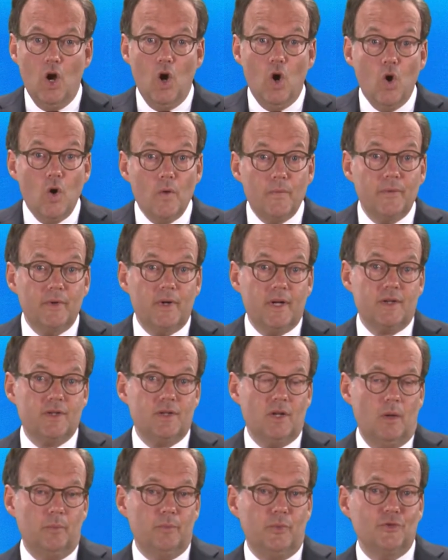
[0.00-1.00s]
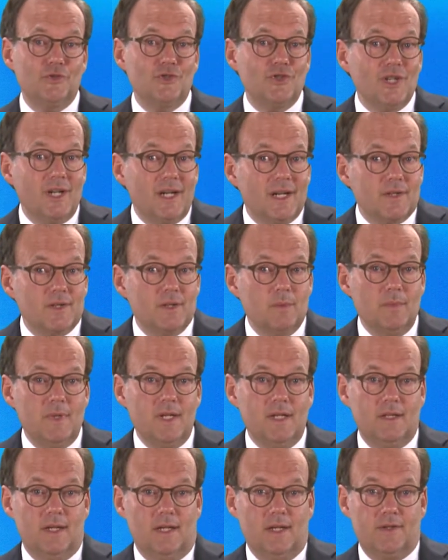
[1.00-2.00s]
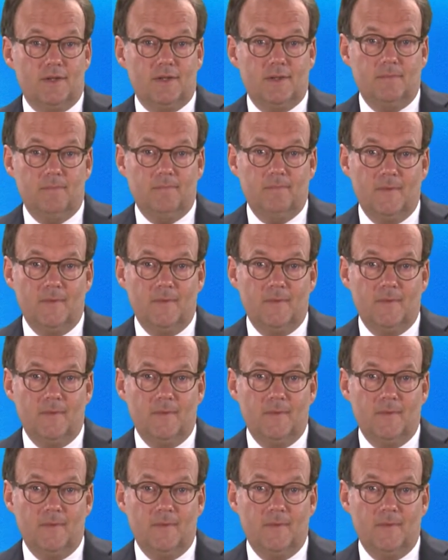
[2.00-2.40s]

Who, for example, chairs the meetings?